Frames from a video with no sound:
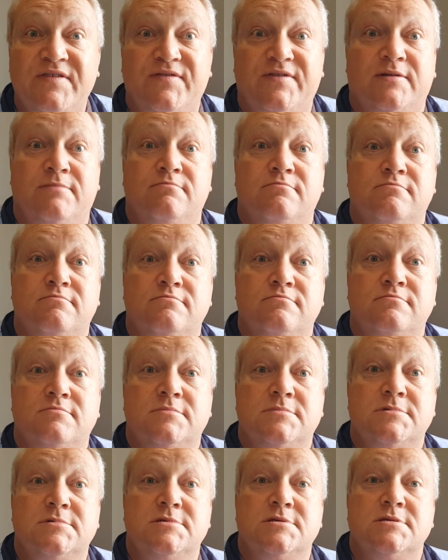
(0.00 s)
of him.
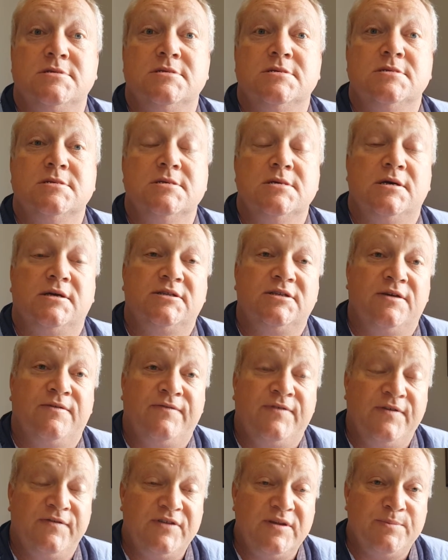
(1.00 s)
So
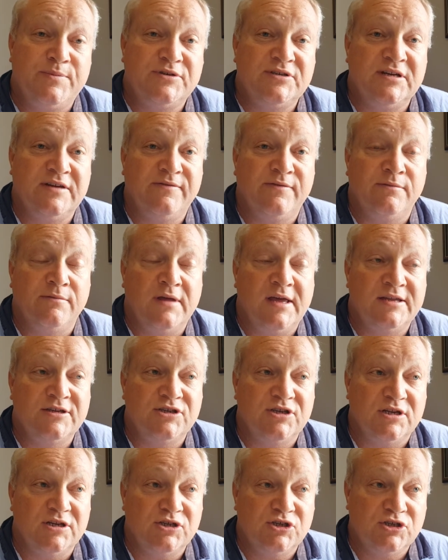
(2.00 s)
50% of them
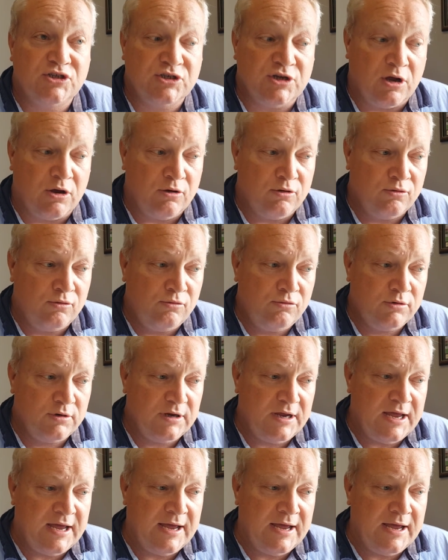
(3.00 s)
has sold.